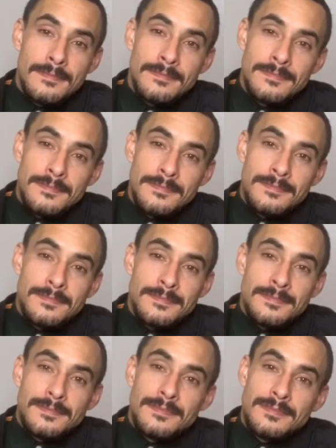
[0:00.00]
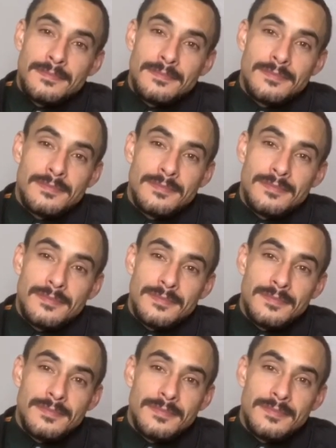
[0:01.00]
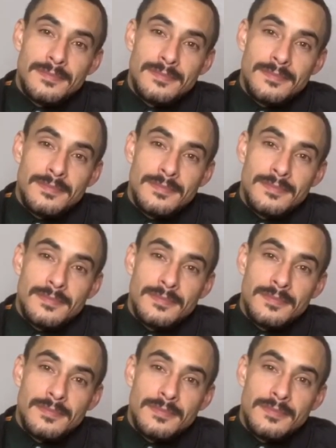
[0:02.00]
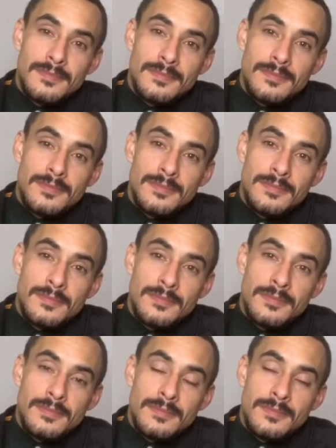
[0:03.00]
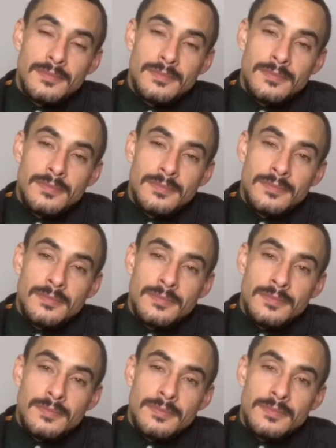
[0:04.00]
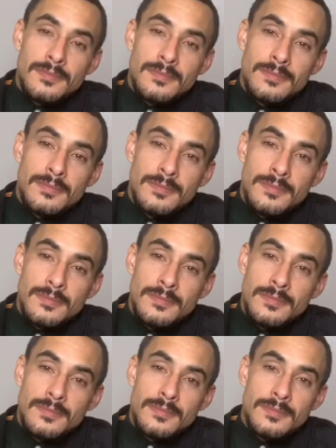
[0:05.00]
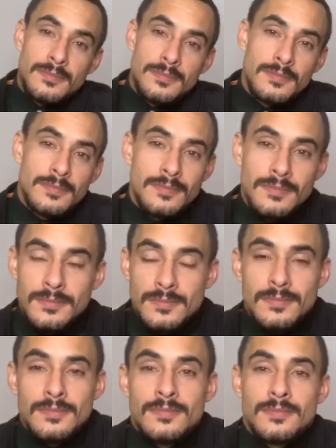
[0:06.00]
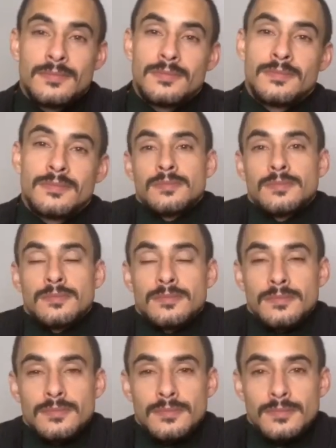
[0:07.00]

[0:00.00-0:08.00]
No words are spoken by the person on screen.